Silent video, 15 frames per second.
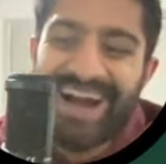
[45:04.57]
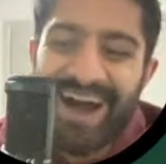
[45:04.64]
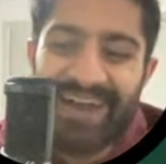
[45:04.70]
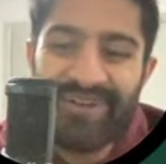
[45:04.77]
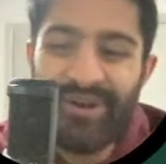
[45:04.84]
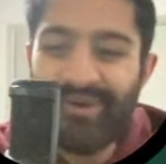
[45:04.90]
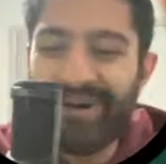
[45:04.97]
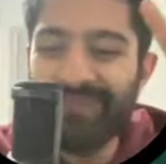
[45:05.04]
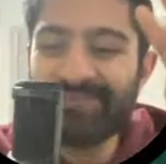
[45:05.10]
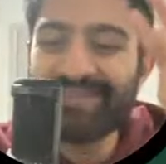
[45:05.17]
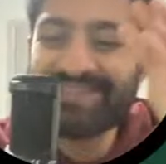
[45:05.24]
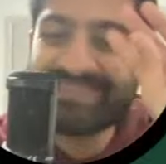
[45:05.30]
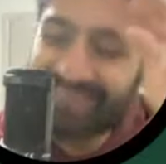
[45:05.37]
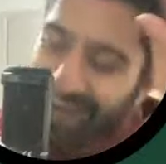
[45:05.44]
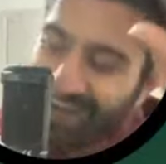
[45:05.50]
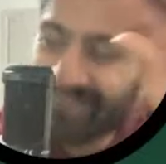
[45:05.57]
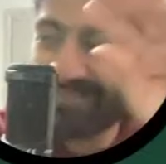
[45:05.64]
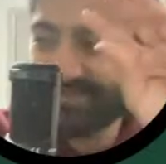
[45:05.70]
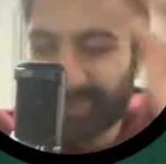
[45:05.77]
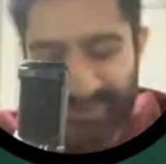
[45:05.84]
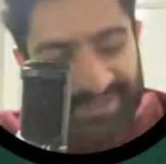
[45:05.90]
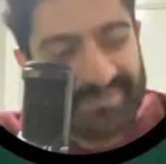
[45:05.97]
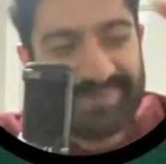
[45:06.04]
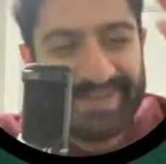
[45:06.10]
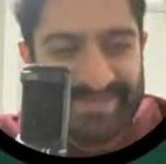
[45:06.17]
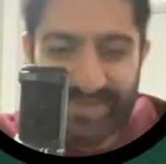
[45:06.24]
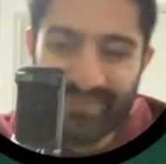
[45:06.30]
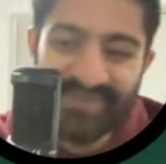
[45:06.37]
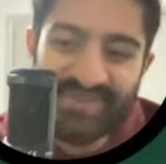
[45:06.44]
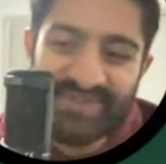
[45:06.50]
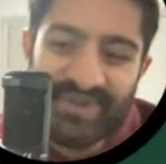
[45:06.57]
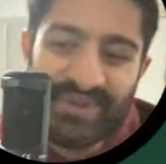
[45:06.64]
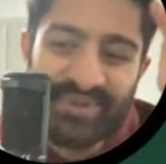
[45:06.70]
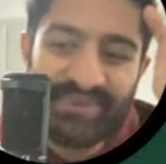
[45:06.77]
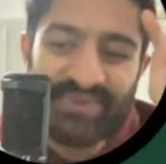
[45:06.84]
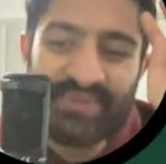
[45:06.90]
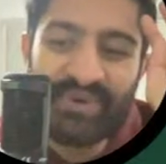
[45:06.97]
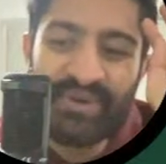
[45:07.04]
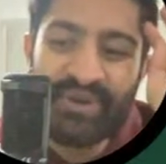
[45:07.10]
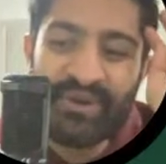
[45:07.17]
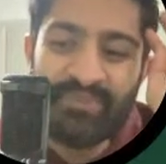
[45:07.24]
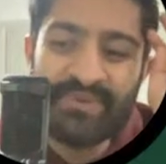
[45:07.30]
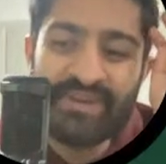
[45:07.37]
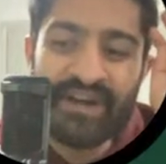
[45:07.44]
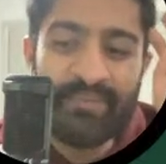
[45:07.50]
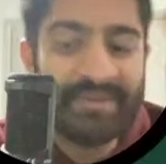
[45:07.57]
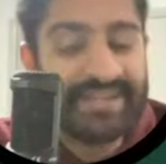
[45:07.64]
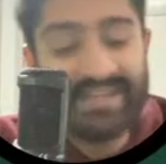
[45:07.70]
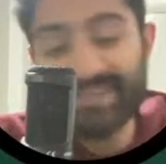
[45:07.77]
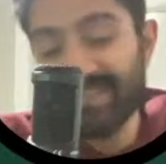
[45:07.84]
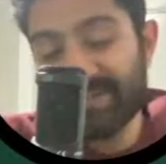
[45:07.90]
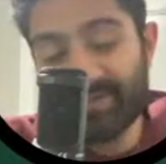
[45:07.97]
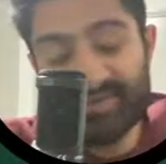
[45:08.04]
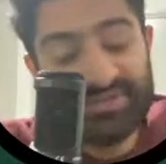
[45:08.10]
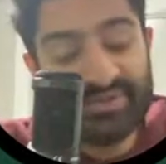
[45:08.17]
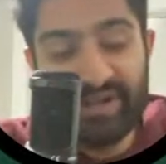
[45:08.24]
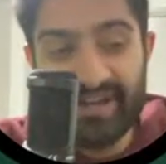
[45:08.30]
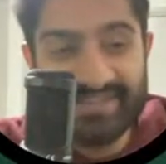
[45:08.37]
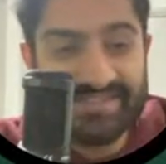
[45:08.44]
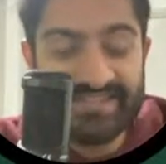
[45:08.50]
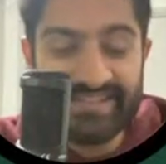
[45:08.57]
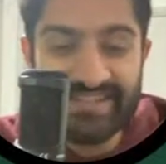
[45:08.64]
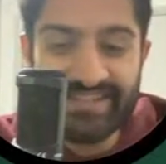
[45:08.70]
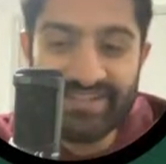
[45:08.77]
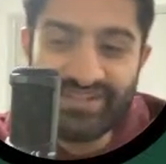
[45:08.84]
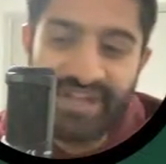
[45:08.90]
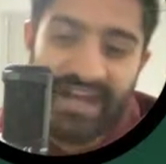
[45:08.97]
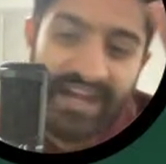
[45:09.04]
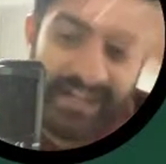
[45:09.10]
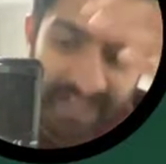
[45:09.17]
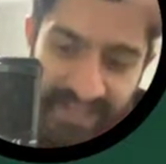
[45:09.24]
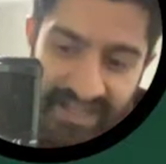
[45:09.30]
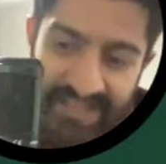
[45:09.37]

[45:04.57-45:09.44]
I know I'm kind of talking myself in circles and whatnot, but I'd be keen to see what you guys think in the chat.